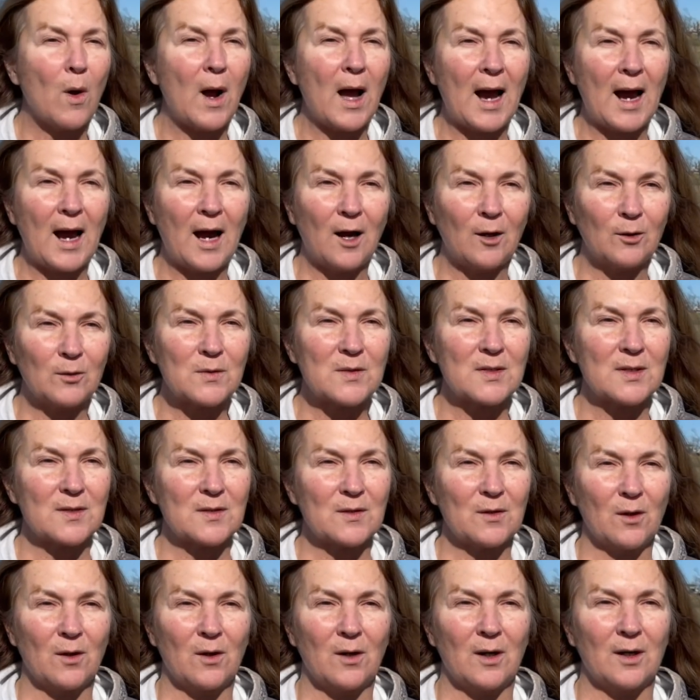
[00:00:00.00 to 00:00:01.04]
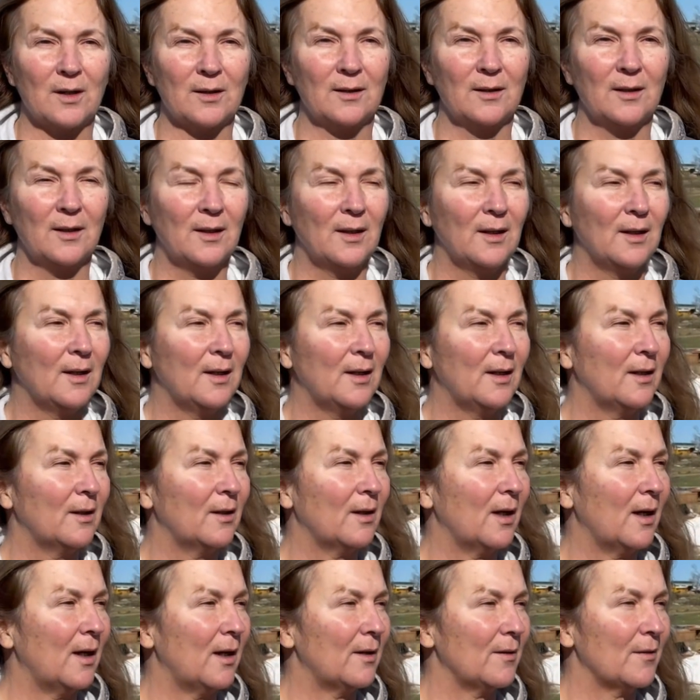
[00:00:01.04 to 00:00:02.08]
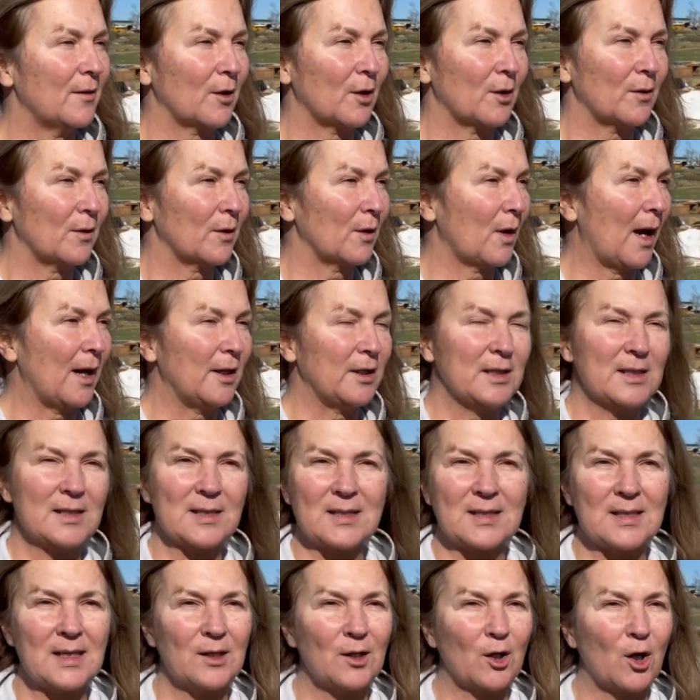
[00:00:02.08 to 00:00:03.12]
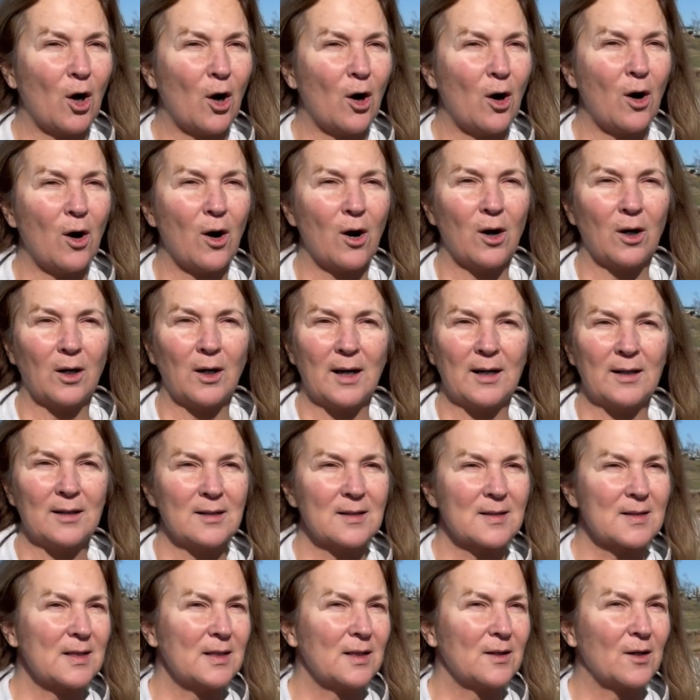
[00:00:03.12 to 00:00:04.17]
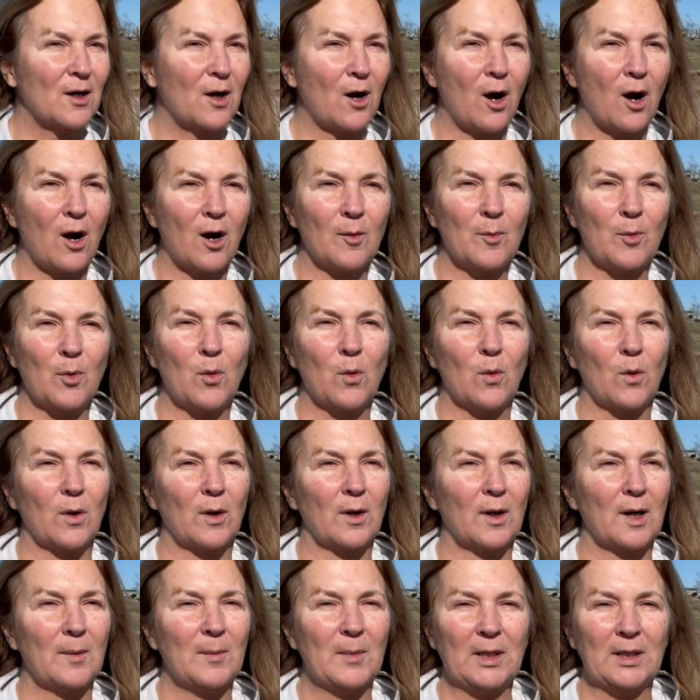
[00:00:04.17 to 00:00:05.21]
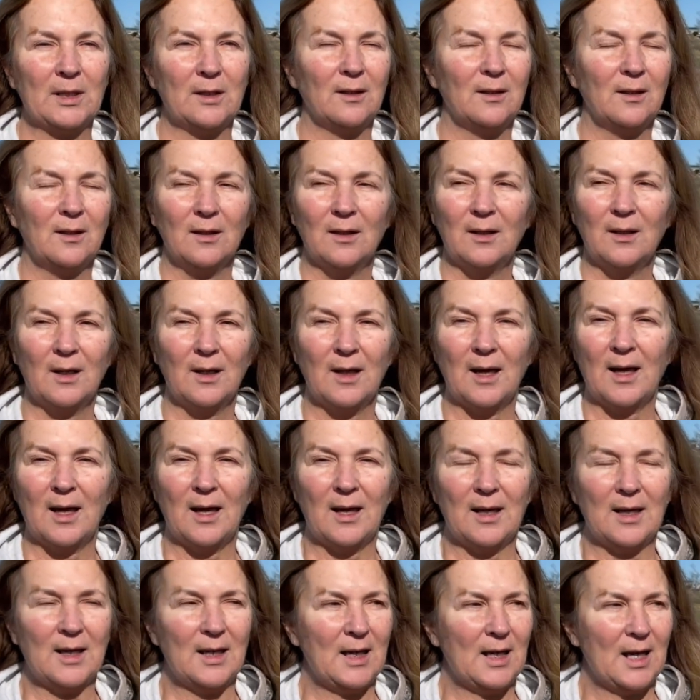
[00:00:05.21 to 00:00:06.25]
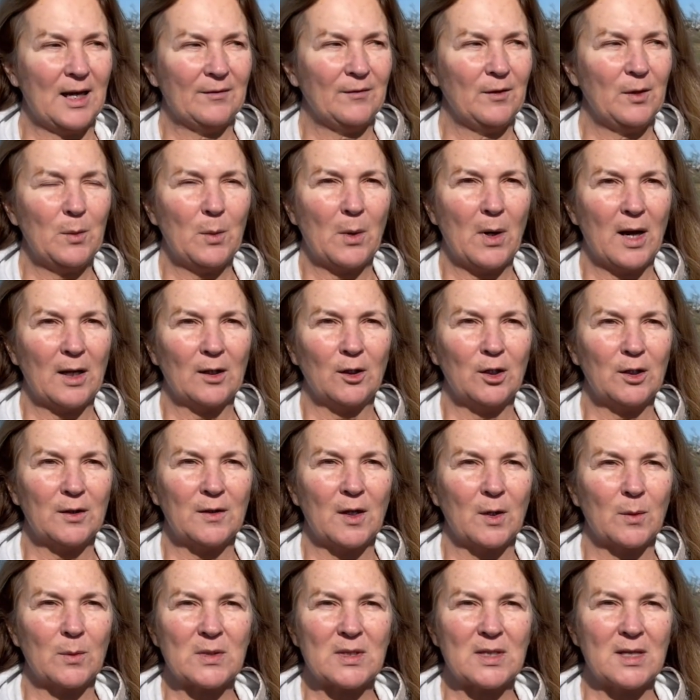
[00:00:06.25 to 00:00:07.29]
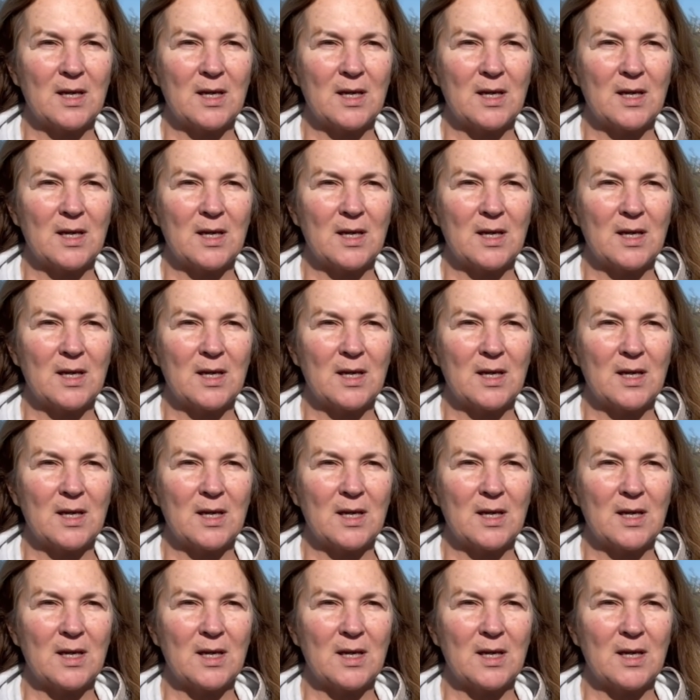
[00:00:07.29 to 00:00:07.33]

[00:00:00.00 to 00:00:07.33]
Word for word: house is gone. Uh, the, I didn't see the car. I didn't see the carport. I mean, everywhere I looked, there was